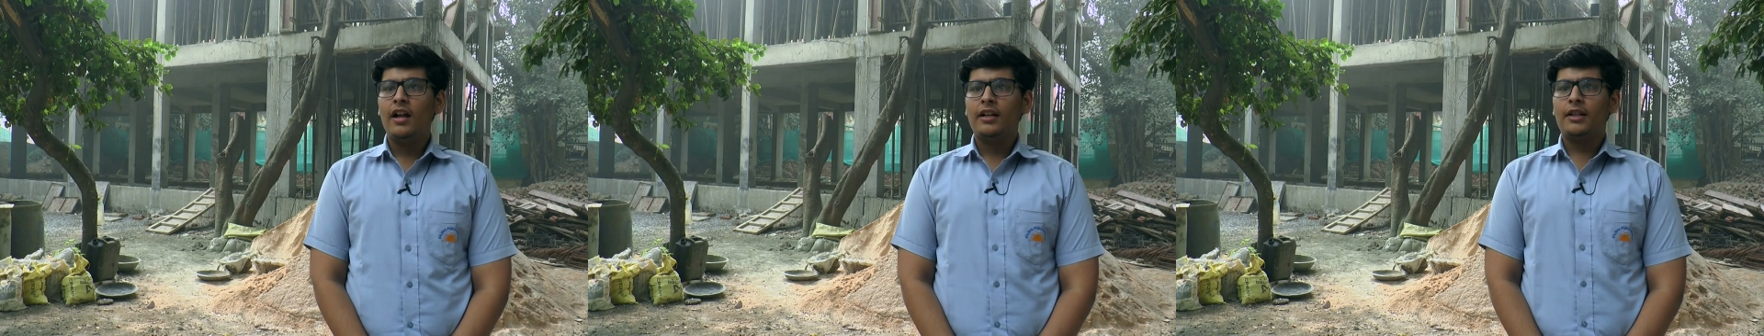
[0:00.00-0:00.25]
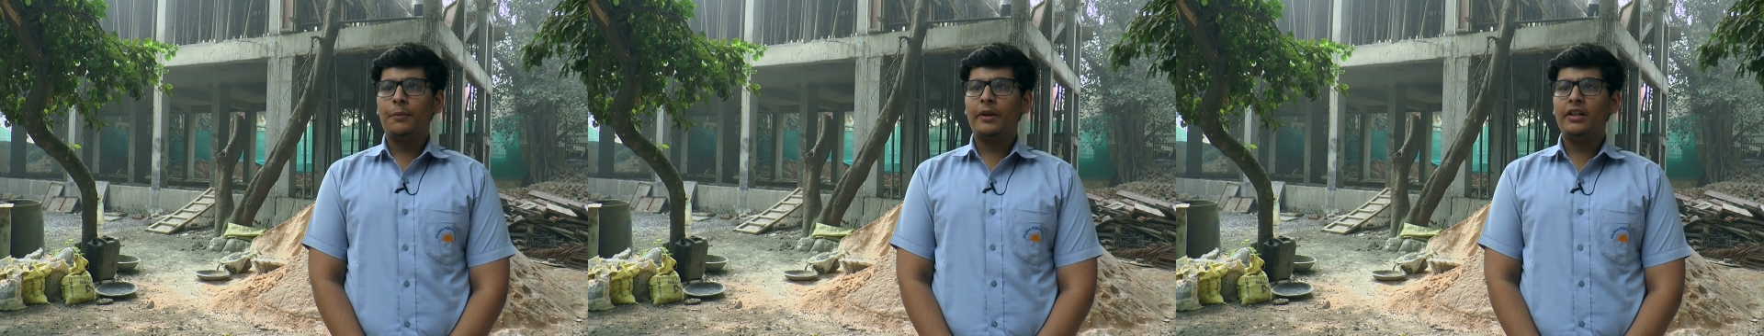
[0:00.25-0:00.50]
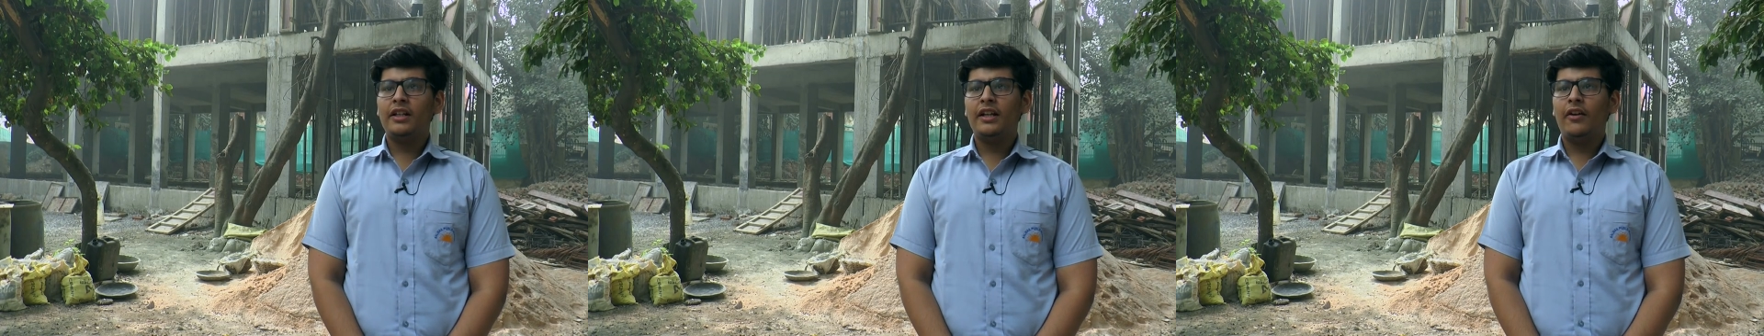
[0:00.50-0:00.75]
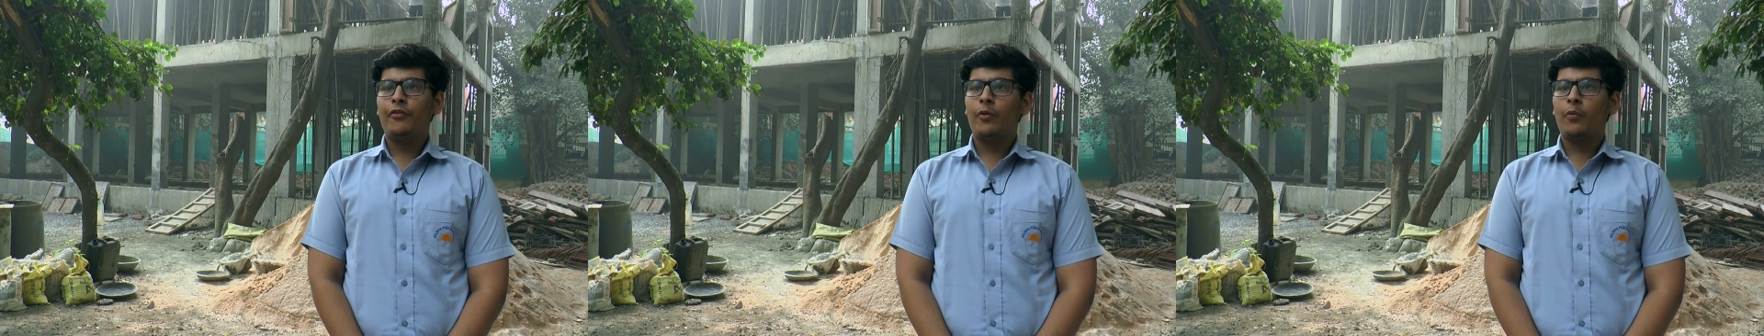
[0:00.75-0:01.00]

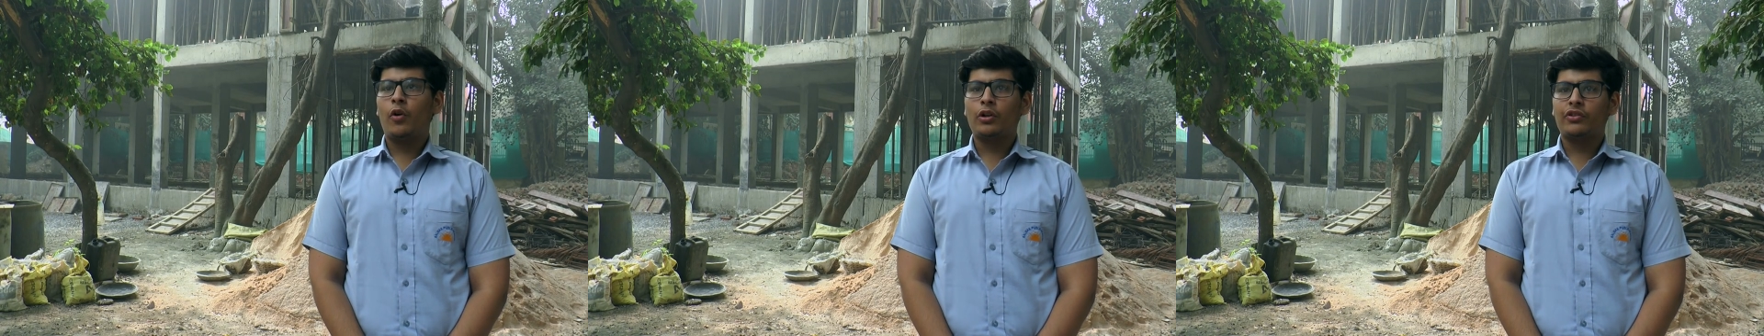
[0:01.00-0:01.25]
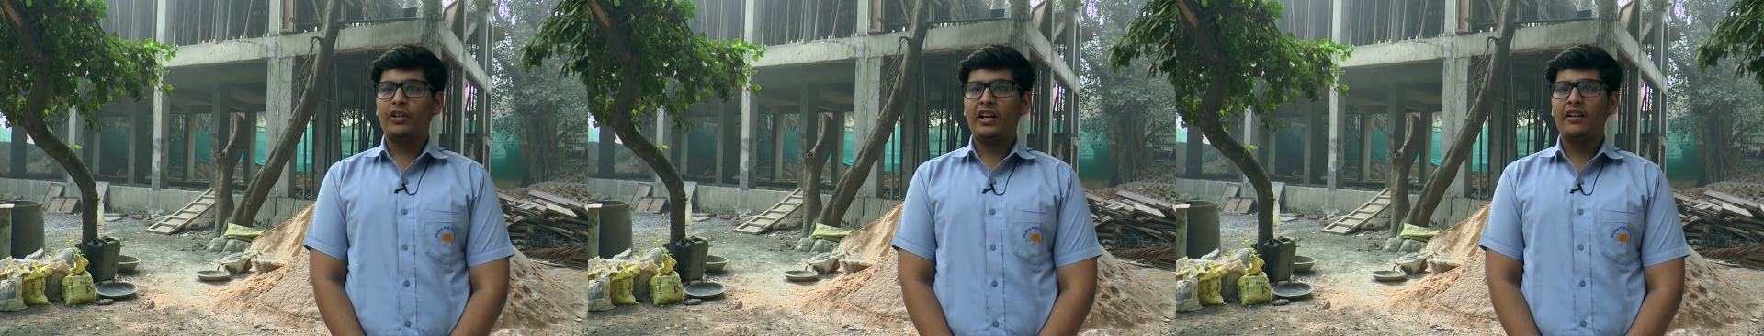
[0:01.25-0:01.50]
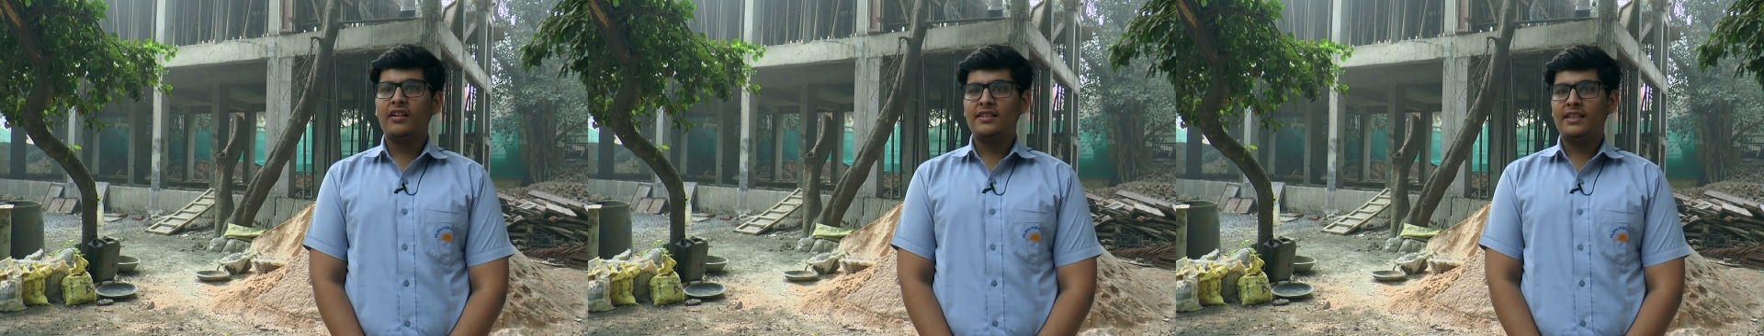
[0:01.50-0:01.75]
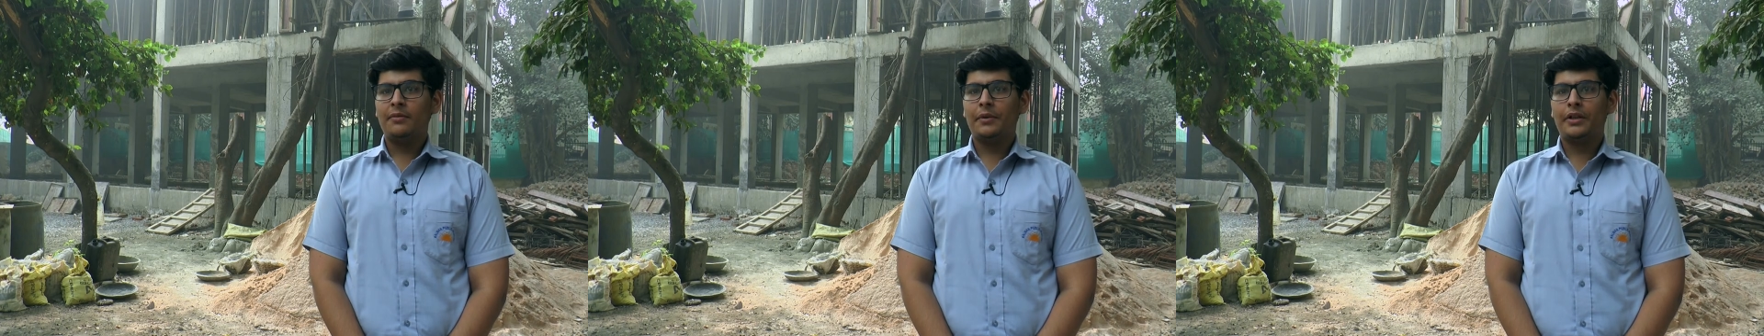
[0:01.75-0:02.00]
typically from concrete,
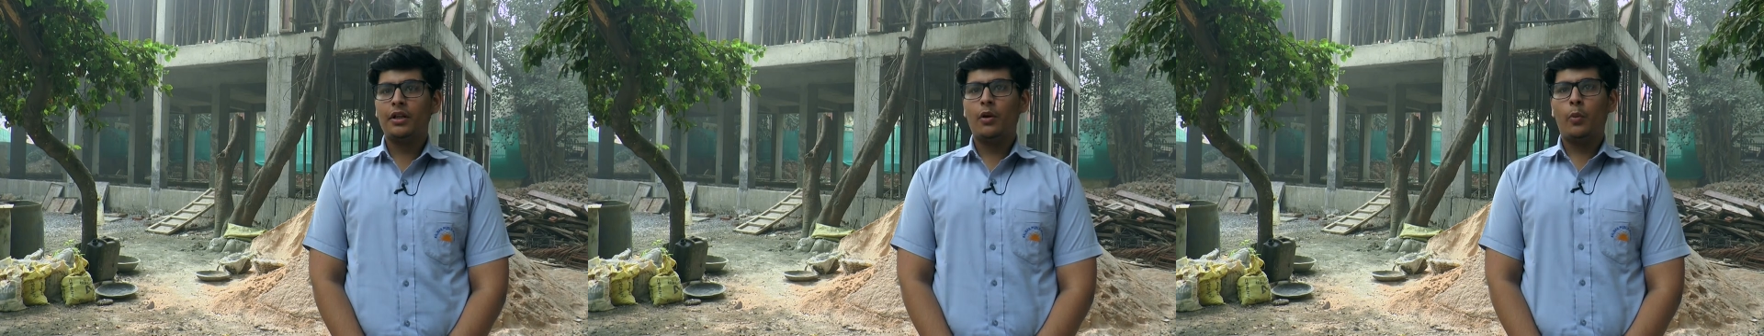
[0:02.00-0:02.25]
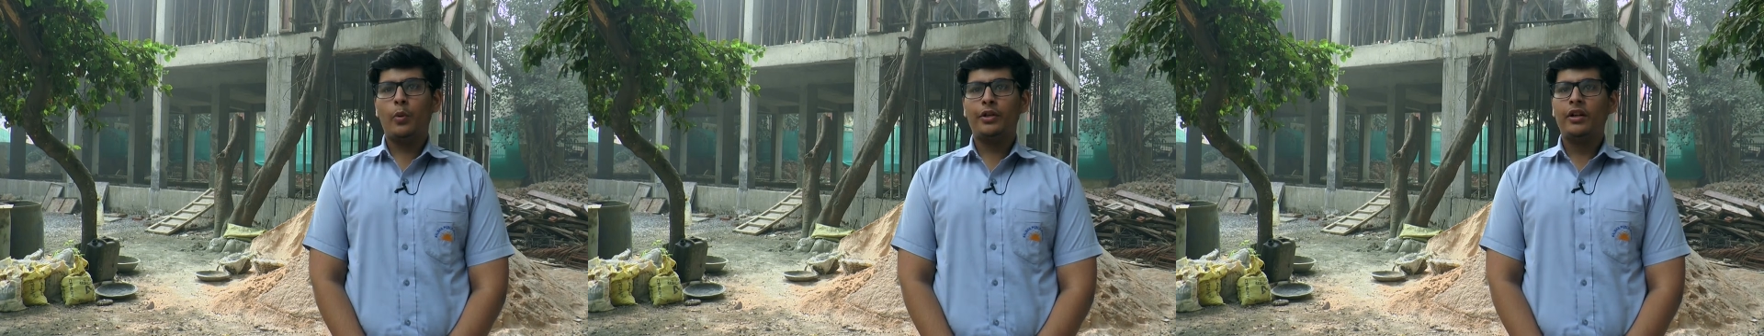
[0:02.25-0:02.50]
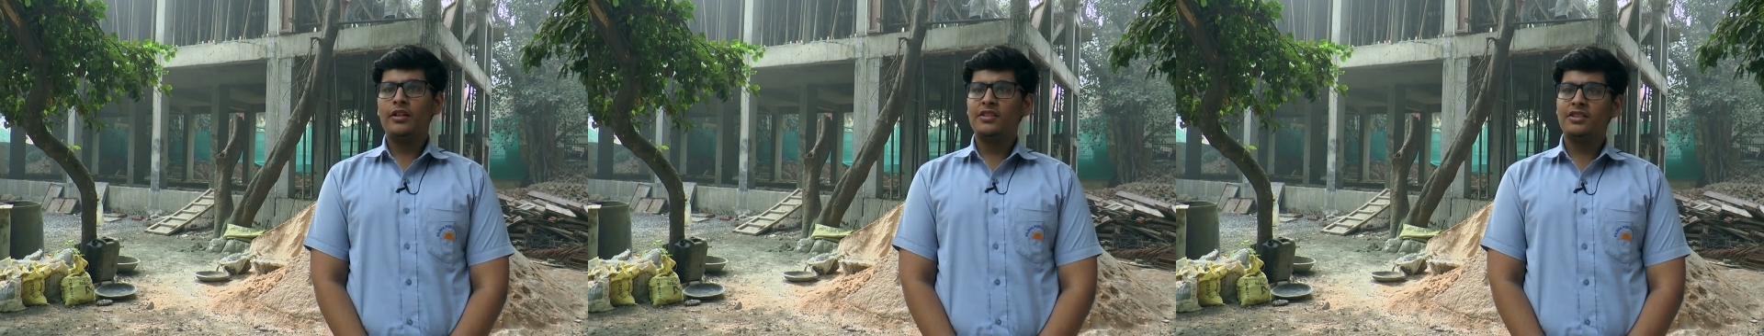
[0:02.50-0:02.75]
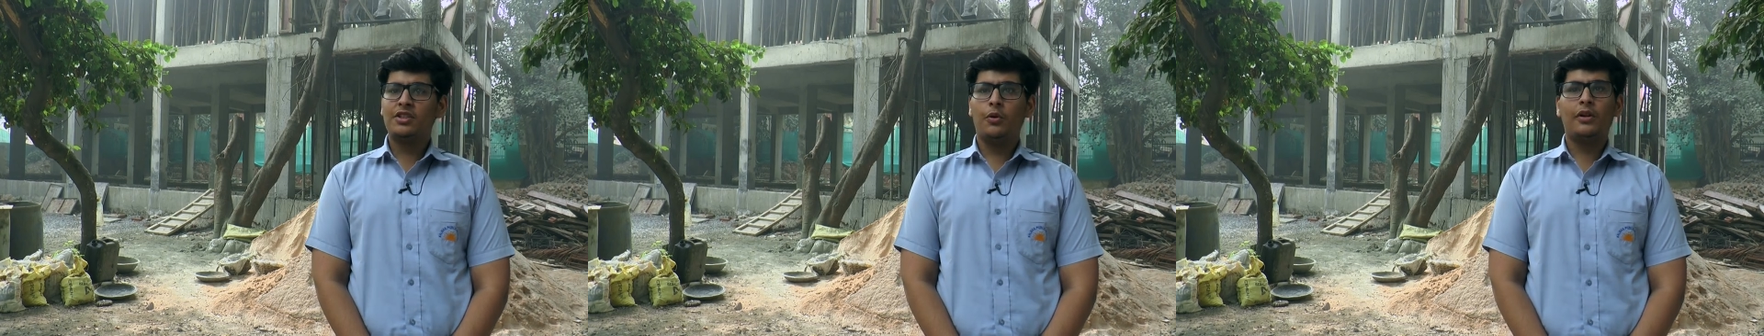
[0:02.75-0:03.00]
cement, wood,
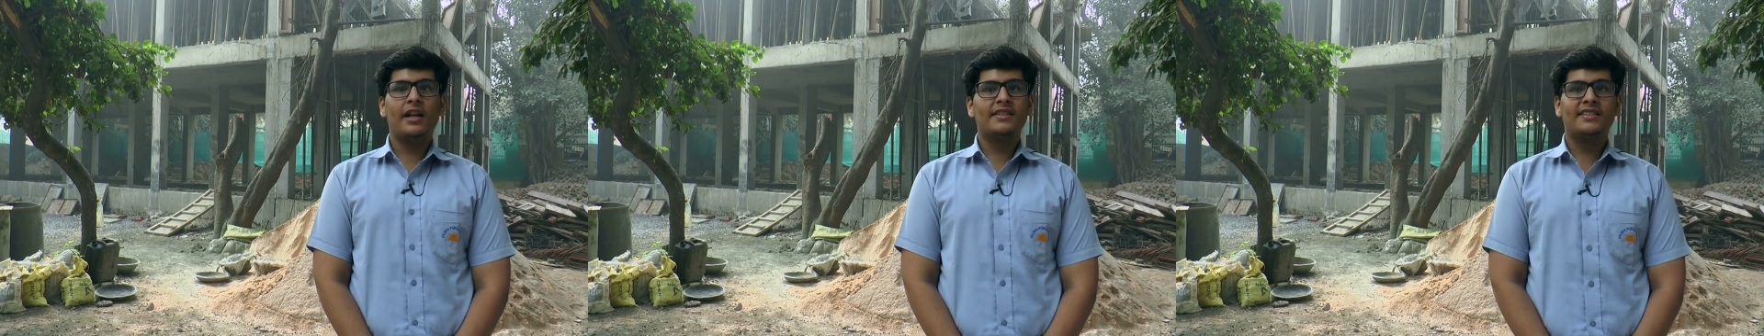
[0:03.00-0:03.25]
stone and